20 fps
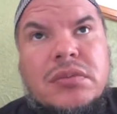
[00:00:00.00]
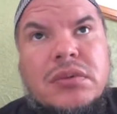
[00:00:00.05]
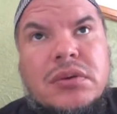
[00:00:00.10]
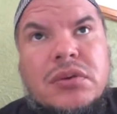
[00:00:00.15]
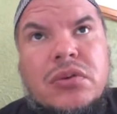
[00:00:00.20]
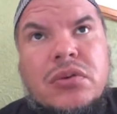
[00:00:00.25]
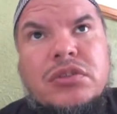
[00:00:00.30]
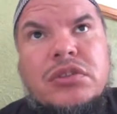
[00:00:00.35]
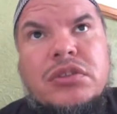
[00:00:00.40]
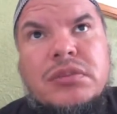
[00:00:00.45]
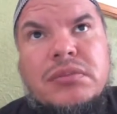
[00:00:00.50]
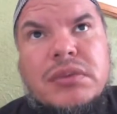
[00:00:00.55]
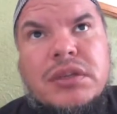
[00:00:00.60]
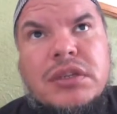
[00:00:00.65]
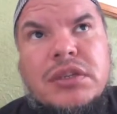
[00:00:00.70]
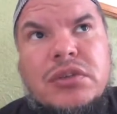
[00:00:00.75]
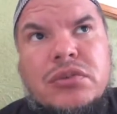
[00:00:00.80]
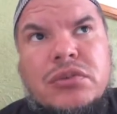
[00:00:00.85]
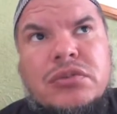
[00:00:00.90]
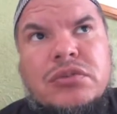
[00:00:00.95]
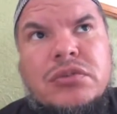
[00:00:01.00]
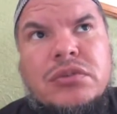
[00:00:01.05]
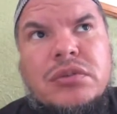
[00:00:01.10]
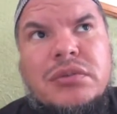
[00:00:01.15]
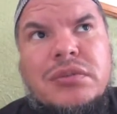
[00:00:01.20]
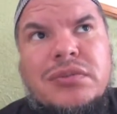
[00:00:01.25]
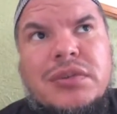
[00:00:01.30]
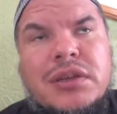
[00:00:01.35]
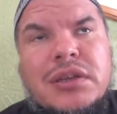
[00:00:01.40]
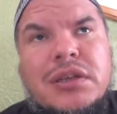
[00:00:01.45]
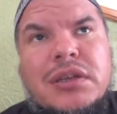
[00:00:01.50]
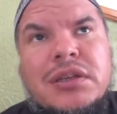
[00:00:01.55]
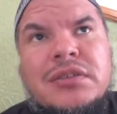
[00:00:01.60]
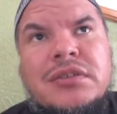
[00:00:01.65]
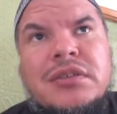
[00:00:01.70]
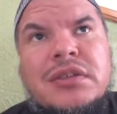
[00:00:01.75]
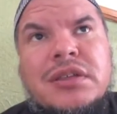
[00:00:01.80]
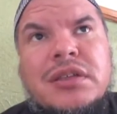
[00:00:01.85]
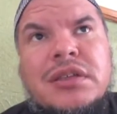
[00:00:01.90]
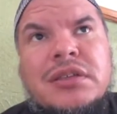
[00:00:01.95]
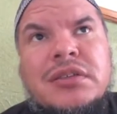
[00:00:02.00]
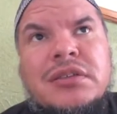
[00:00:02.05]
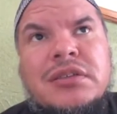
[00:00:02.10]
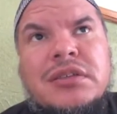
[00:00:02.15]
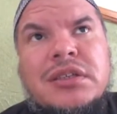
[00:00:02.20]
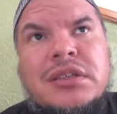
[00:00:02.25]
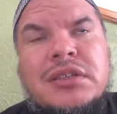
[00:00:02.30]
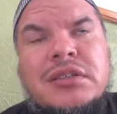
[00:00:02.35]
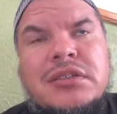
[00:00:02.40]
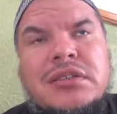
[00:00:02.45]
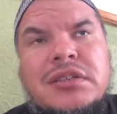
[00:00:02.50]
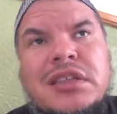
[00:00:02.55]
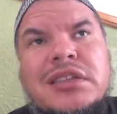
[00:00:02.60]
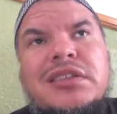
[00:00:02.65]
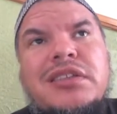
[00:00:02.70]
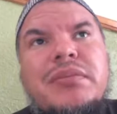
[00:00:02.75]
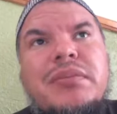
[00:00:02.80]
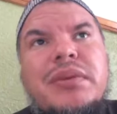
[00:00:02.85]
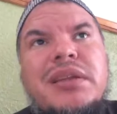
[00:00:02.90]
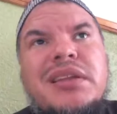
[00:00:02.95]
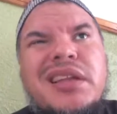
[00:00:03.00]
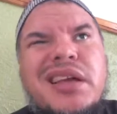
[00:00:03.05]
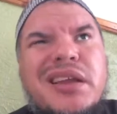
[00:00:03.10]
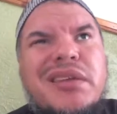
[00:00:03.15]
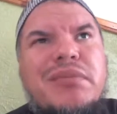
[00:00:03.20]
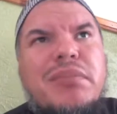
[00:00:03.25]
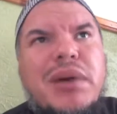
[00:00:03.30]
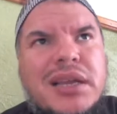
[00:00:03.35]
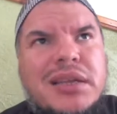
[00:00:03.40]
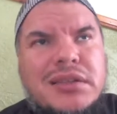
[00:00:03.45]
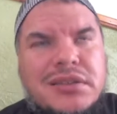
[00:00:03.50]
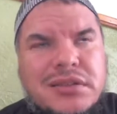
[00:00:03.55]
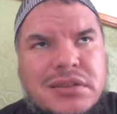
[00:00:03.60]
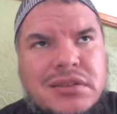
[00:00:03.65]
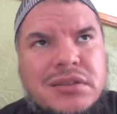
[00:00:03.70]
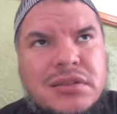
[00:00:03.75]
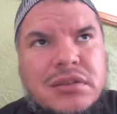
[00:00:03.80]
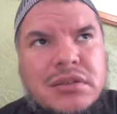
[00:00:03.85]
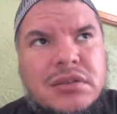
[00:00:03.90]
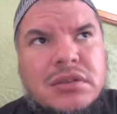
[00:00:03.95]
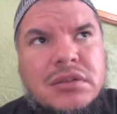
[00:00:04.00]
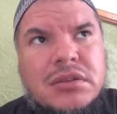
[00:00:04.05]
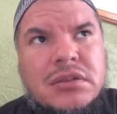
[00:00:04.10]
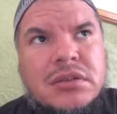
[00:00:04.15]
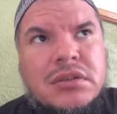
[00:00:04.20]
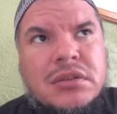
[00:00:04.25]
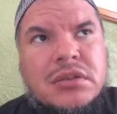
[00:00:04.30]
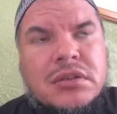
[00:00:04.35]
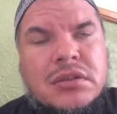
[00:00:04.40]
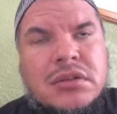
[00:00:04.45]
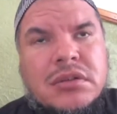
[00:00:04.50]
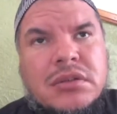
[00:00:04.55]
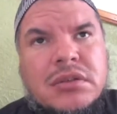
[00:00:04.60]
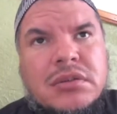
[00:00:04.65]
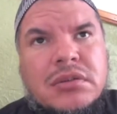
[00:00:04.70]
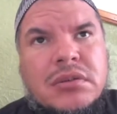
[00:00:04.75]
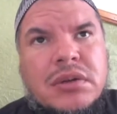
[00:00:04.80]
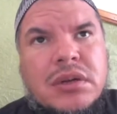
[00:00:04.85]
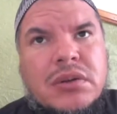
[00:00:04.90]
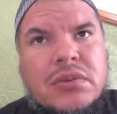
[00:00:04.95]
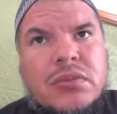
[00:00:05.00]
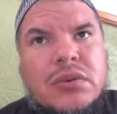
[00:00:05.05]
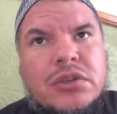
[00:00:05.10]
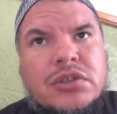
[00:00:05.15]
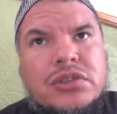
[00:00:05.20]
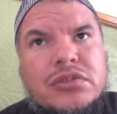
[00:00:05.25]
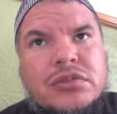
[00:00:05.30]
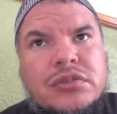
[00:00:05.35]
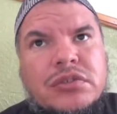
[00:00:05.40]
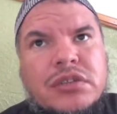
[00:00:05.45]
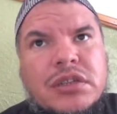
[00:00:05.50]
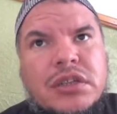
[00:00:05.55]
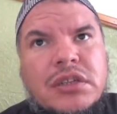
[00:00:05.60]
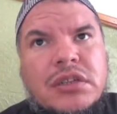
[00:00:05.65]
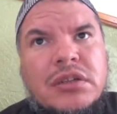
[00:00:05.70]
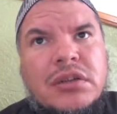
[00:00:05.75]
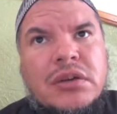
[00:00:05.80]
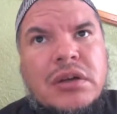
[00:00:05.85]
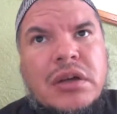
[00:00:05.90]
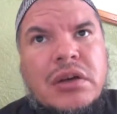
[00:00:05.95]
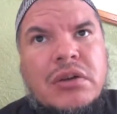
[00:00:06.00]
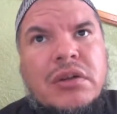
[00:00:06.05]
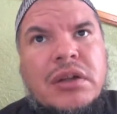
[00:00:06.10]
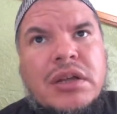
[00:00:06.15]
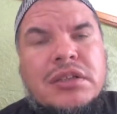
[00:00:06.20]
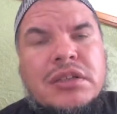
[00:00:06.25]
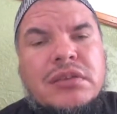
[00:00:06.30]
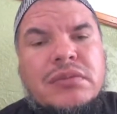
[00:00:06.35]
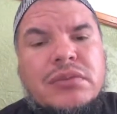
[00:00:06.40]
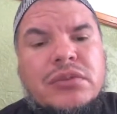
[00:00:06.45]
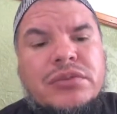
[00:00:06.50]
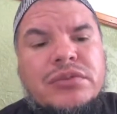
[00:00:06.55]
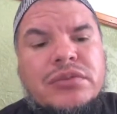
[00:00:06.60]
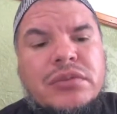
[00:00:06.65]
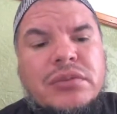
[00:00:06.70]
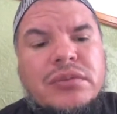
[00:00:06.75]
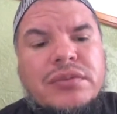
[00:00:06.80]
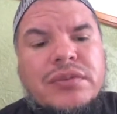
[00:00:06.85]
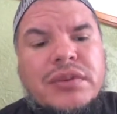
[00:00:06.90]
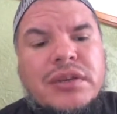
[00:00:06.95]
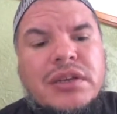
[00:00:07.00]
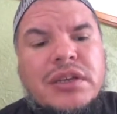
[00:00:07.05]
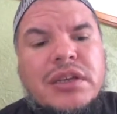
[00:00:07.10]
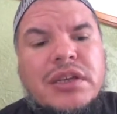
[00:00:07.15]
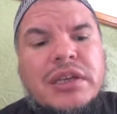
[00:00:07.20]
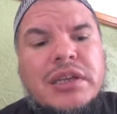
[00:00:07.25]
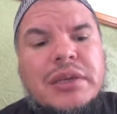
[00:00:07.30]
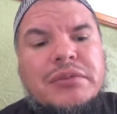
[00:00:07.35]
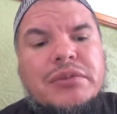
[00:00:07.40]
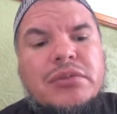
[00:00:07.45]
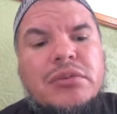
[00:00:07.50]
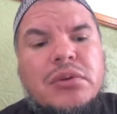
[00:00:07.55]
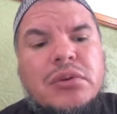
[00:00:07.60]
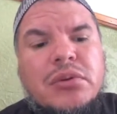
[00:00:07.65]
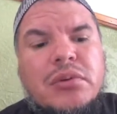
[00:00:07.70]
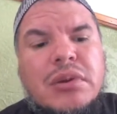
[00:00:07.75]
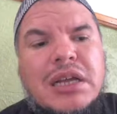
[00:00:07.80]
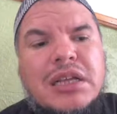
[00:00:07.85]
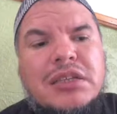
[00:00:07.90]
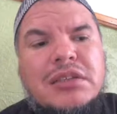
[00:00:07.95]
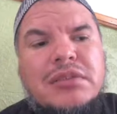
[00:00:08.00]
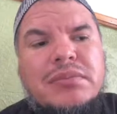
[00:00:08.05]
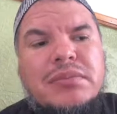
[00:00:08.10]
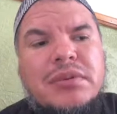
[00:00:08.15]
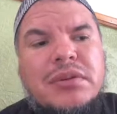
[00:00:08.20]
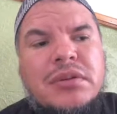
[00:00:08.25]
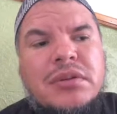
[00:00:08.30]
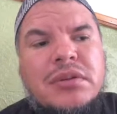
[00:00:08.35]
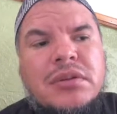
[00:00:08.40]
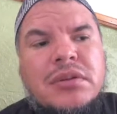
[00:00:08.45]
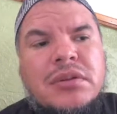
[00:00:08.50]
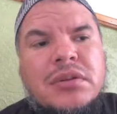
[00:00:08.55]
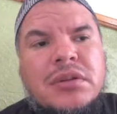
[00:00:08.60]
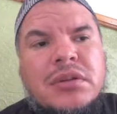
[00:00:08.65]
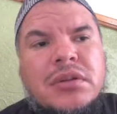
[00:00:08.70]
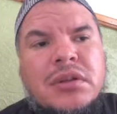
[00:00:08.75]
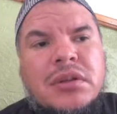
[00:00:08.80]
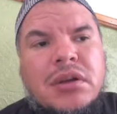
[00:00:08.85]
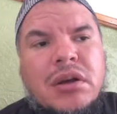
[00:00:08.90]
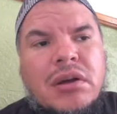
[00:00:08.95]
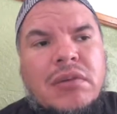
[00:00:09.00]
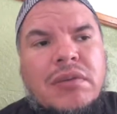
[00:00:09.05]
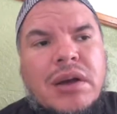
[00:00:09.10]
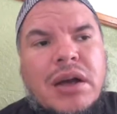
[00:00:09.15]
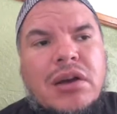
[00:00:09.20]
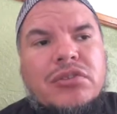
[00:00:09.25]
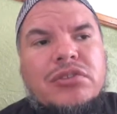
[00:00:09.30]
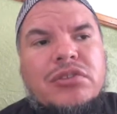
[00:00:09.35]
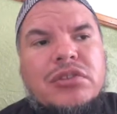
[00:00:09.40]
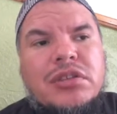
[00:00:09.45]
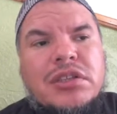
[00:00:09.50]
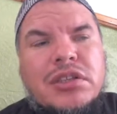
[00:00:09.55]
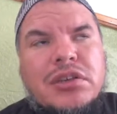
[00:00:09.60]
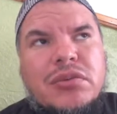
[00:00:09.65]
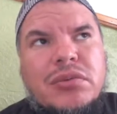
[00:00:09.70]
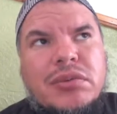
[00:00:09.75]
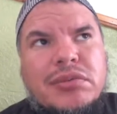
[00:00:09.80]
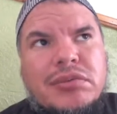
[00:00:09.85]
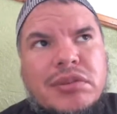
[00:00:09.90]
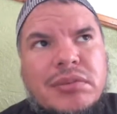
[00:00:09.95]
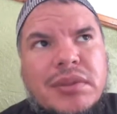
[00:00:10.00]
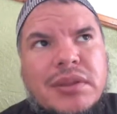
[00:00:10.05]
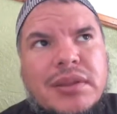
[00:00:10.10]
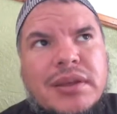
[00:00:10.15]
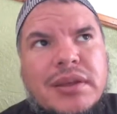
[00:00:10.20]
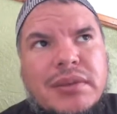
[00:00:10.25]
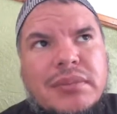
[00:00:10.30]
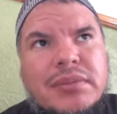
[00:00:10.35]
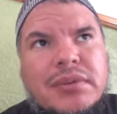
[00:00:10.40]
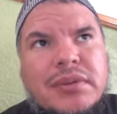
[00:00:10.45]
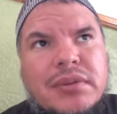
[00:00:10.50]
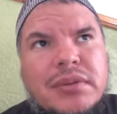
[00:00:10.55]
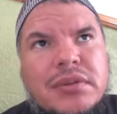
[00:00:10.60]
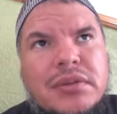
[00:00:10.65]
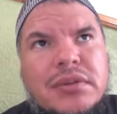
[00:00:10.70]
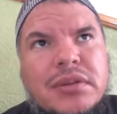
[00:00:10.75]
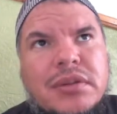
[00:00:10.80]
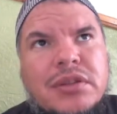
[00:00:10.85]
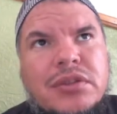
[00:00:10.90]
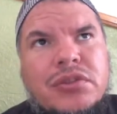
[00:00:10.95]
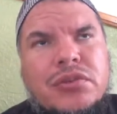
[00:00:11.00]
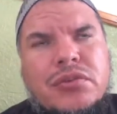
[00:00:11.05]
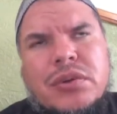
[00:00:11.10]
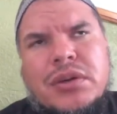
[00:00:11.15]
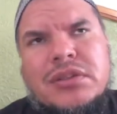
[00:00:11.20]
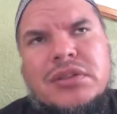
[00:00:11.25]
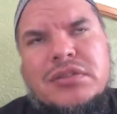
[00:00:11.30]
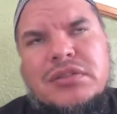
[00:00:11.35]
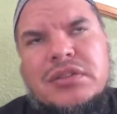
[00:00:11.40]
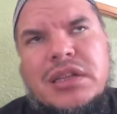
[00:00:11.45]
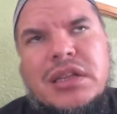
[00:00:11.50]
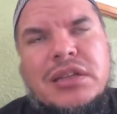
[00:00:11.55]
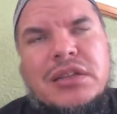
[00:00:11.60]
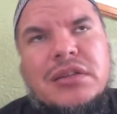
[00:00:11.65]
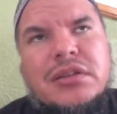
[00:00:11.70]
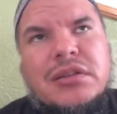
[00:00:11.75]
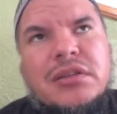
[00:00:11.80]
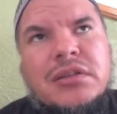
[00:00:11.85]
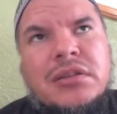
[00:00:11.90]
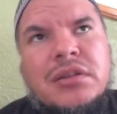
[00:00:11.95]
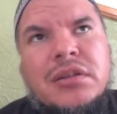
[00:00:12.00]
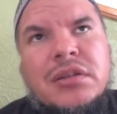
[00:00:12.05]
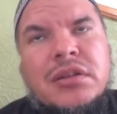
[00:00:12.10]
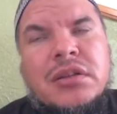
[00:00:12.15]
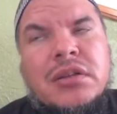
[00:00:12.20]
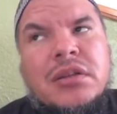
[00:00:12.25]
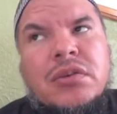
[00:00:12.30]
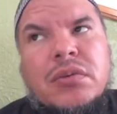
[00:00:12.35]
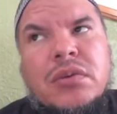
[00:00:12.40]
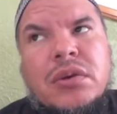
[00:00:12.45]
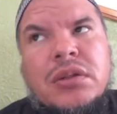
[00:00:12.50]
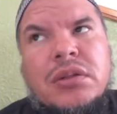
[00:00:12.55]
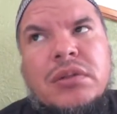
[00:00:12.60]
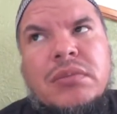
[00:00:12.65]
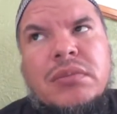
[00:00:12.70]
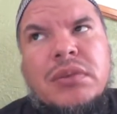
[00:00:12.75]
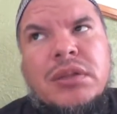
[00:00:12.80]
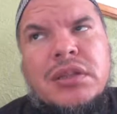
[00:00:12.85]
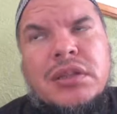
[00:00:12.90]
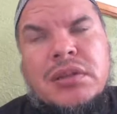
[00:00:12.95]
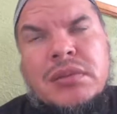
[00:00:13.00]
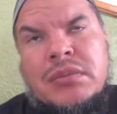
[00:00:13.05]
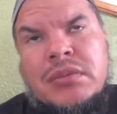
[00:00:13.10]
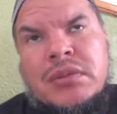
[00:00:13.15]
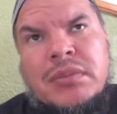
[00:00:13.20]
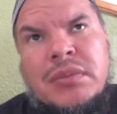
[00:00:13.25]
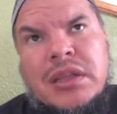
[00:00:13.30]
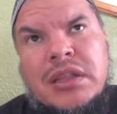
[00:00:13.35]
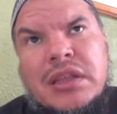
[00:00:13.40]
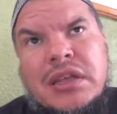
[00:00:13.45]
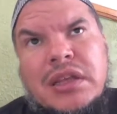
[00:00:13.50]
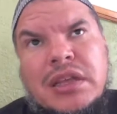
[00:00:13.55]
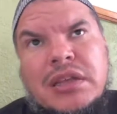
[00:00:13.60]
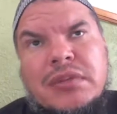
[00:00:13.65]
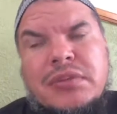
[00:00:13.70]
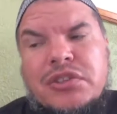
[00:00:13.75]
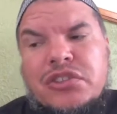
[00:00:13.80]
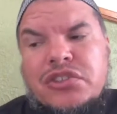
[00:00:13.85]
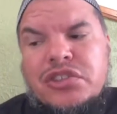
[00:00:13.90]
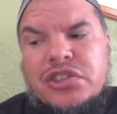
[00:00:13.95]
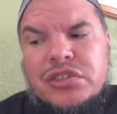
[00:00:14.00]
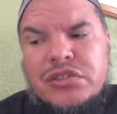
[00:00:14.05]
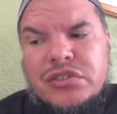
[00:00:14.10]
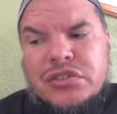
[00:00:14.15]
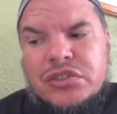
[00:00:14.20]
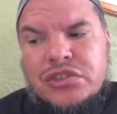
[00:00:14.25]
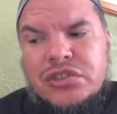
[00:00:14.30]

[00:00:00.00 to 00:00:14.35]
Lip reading: Ultimately, Usul al-Fiqh is said to be non-biased. Right? Once you study the outlines of Usul al-Fiqh, it gives you a grasp of how to deal with the madhab. And you understand. When the madhab is just,